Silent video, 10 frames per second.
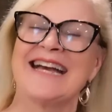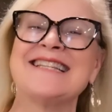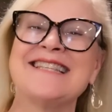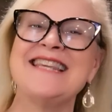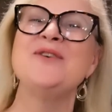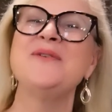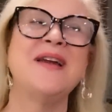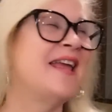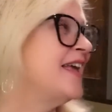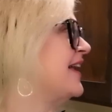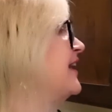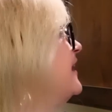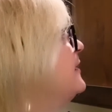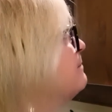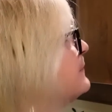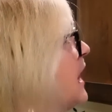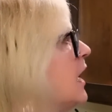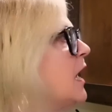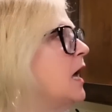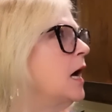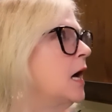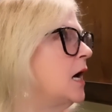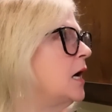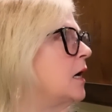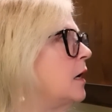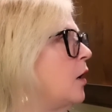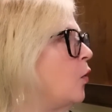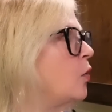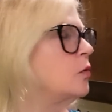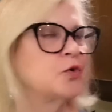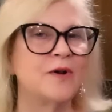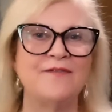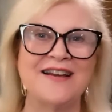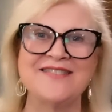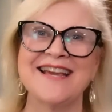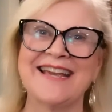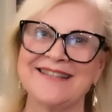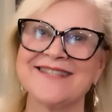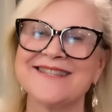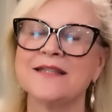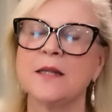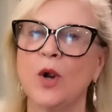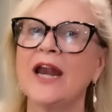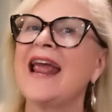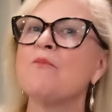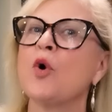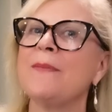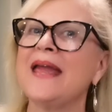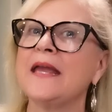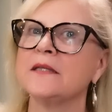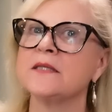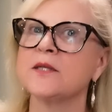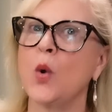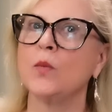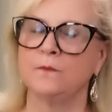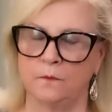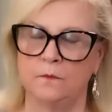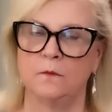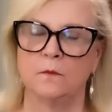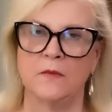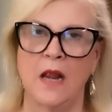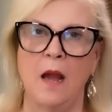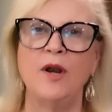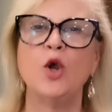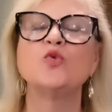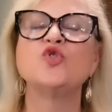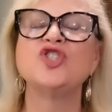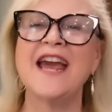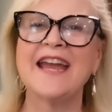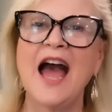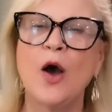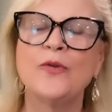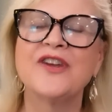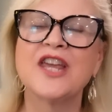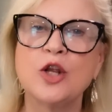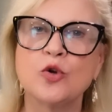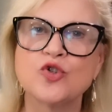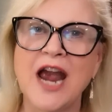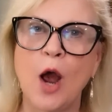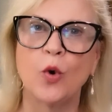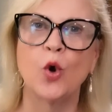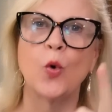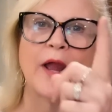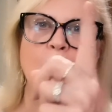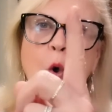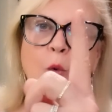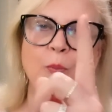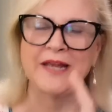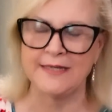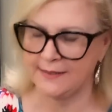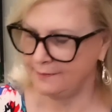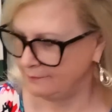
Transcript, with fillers: see you in, uh, oh, 25 seconds. Then we're gonna have more bacon. So I'm gonna go check out the keto chow real quick. Hold please.